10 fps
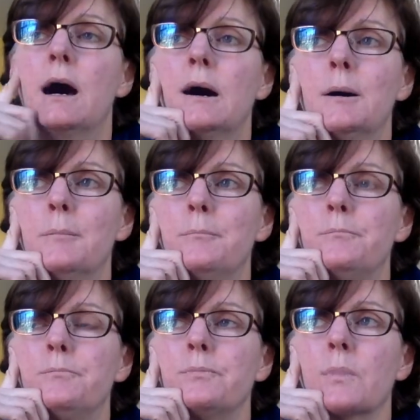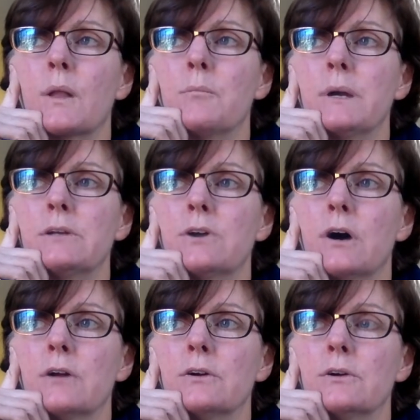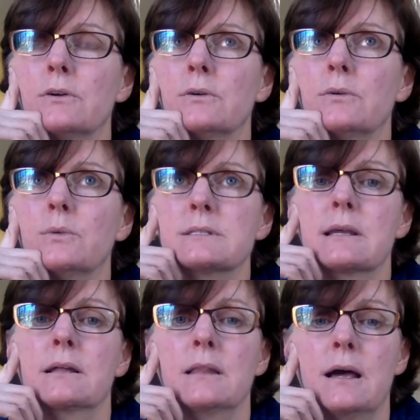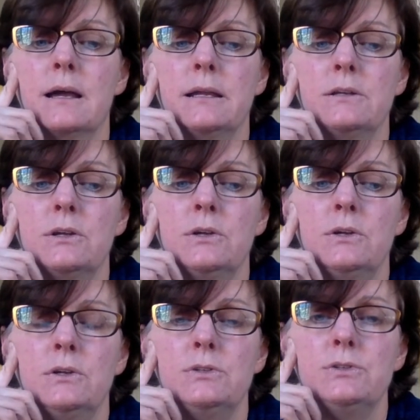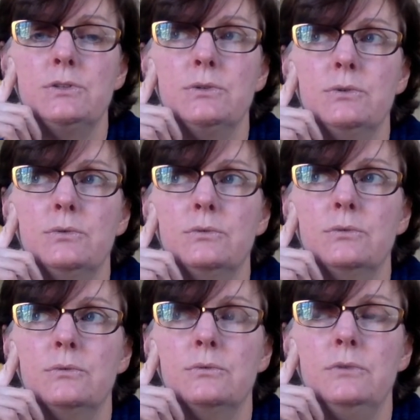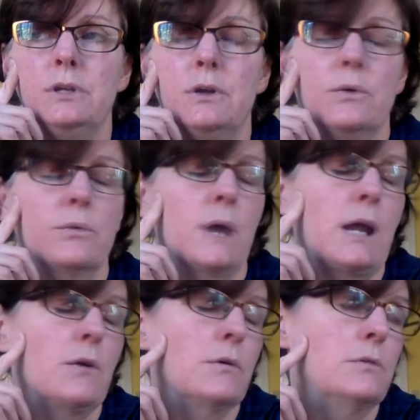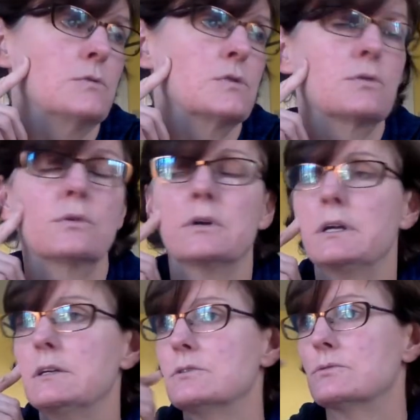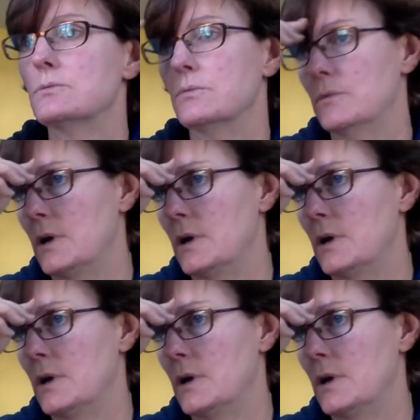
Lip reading: My daughter was inclined to, write her own stories,